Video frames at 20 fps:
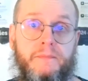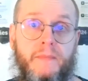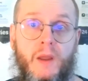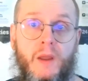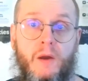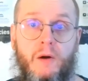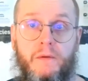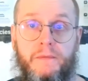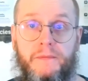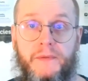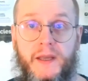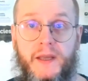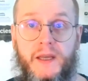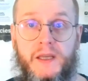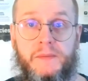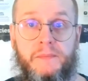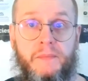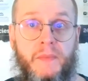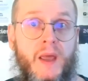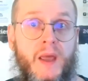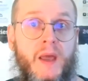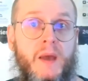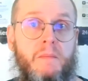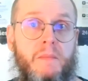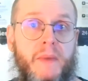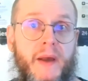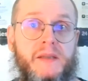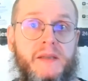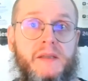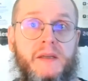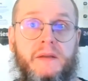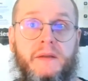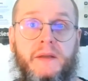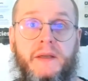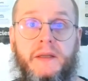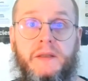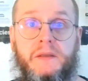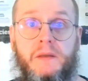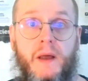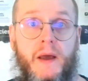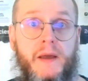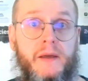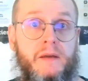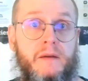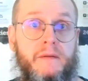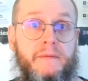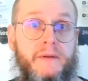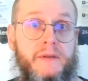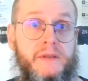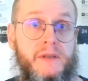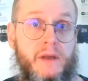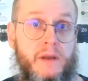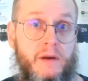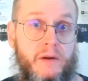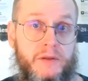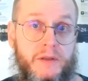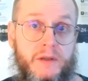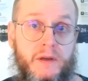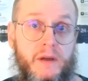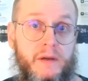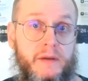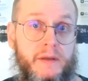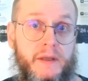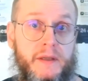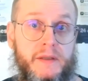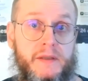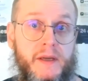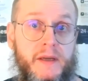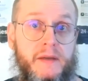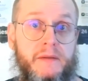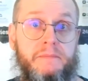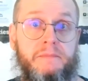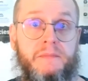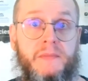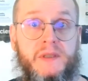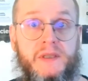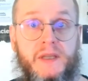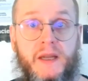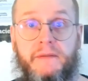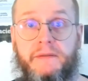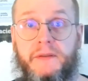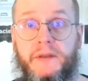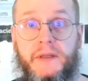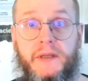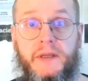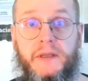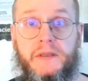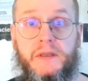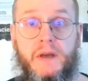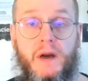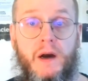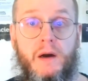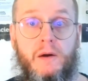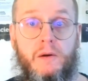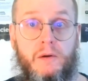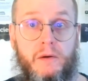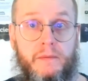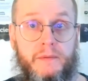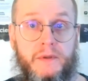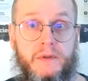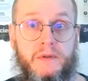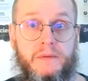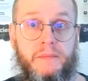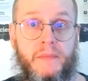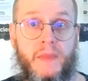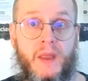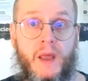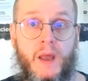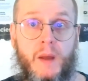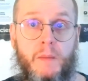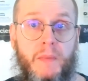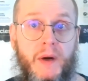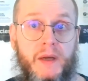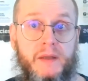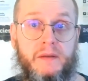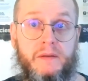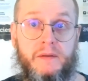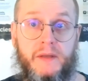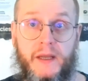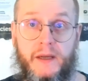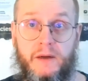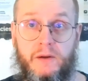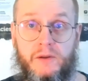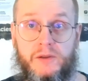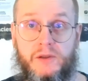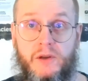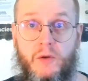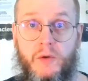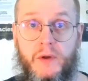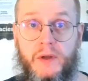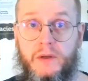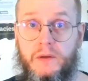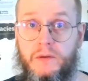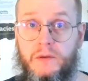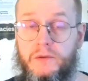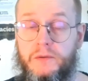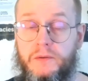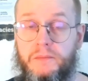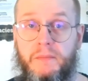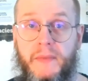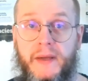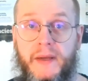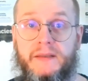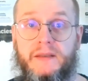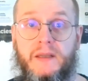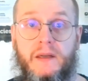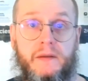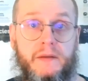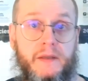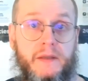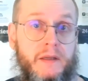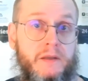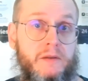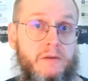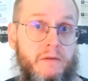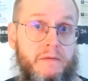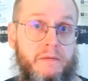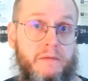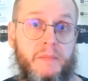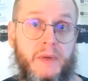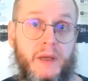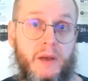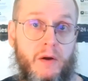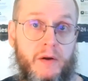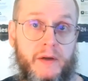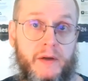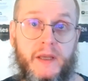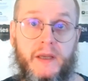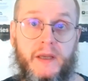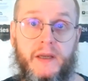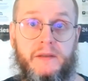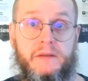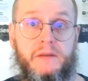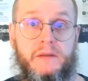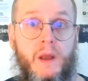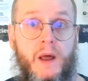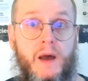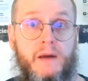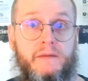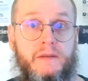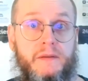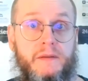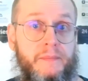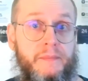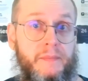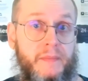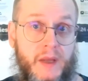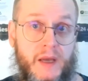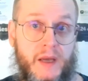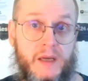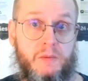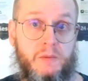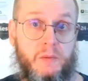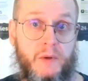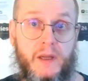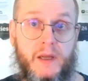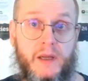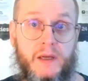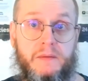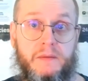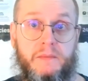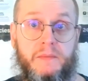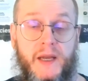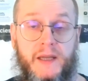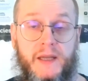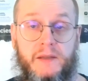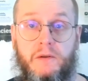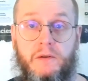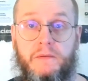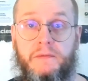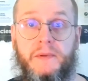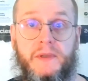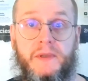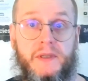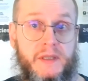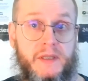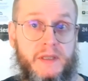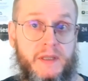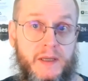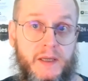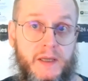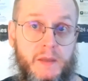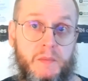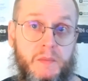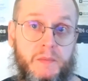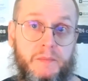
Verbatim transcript: Of these, basic needs like physiological needs and safety needs are obvious, but they also include mental needs of belonging and love, as well as that of esteem.